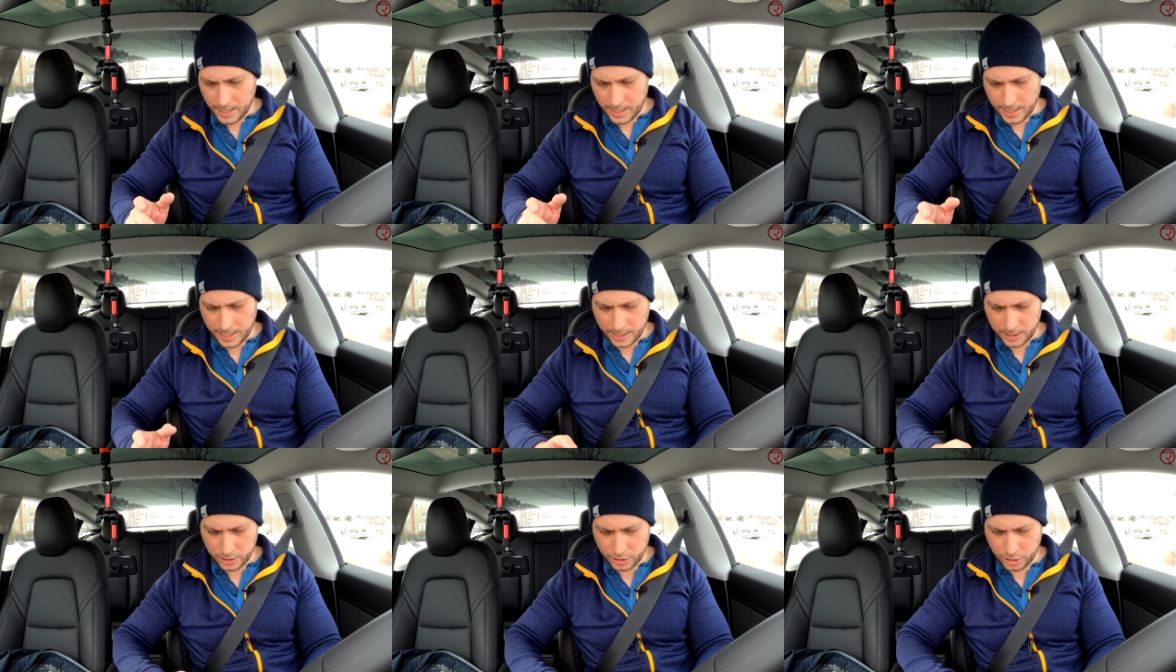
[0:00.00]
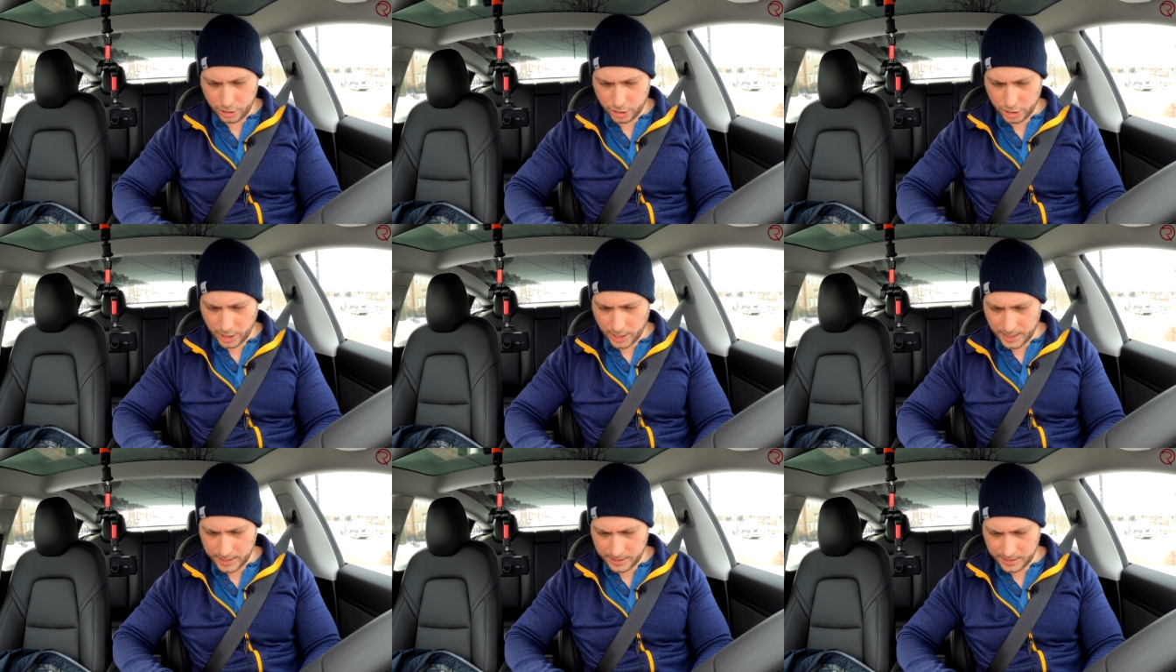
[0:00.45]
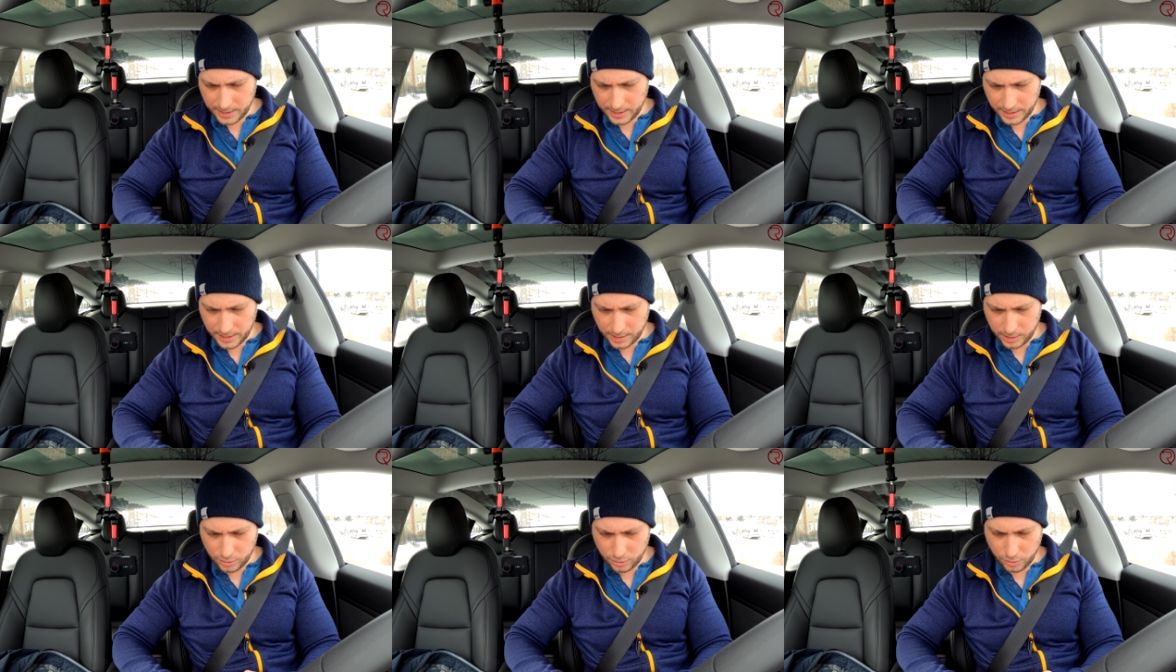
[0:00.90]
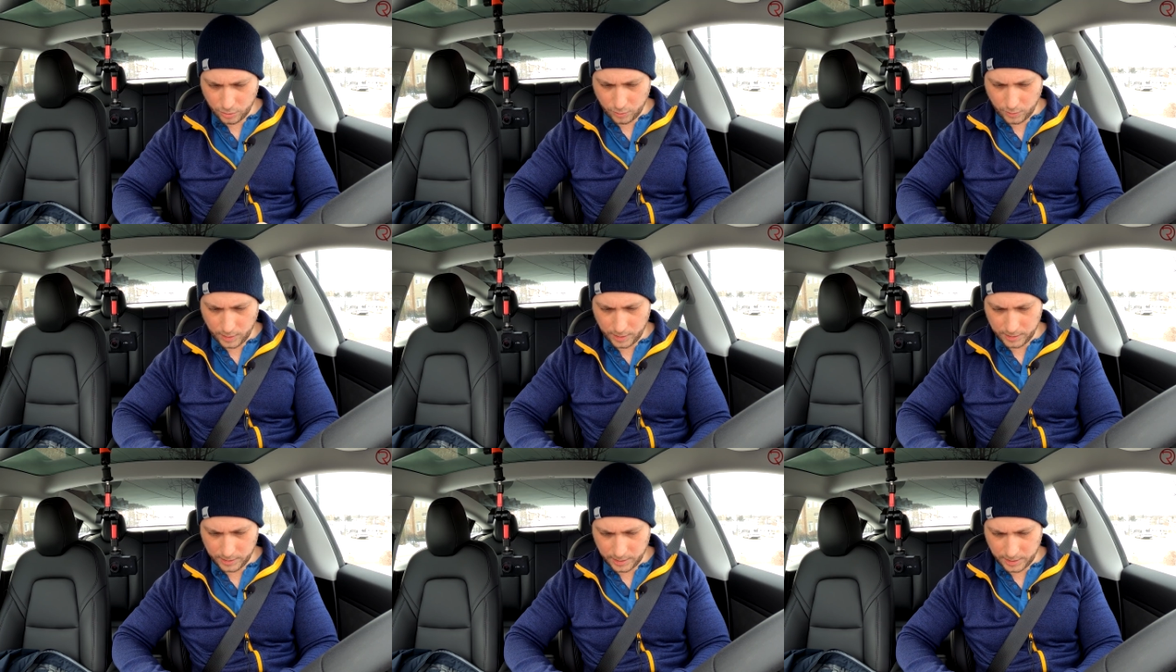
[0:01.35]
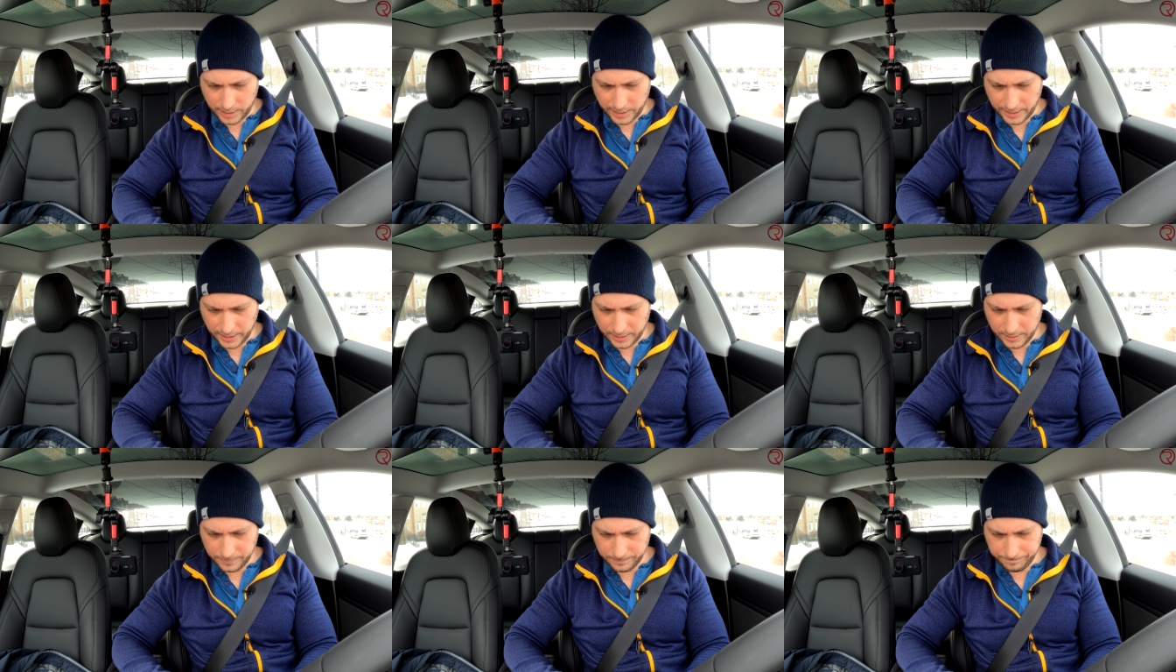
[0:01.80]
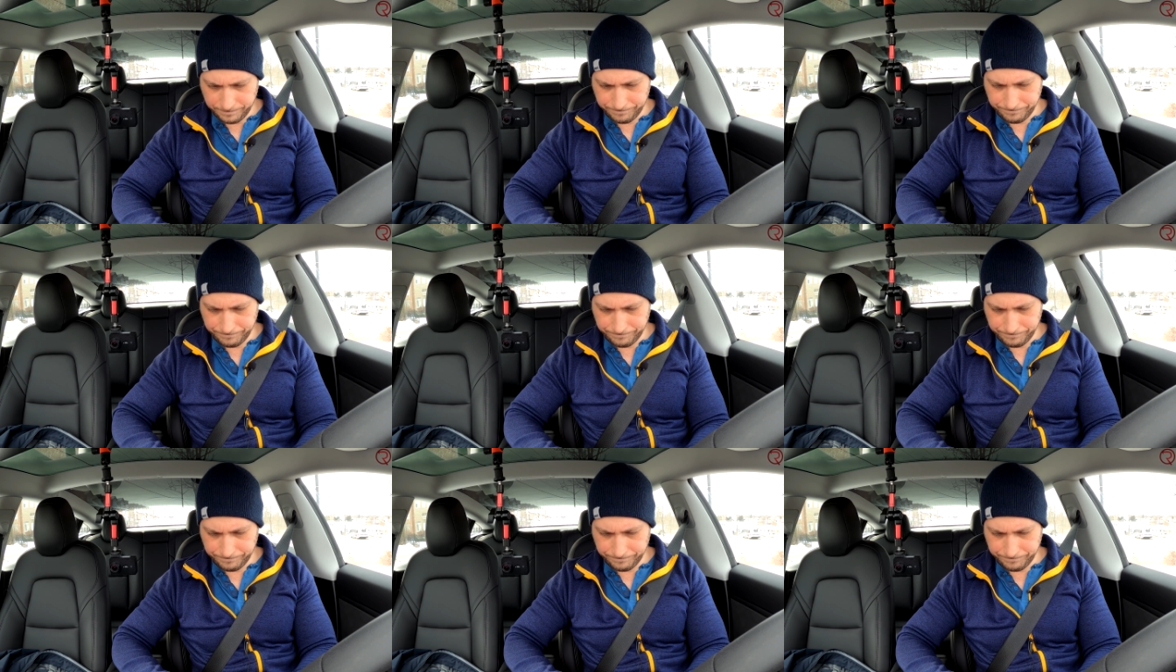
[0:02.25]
And just in case you're wondering,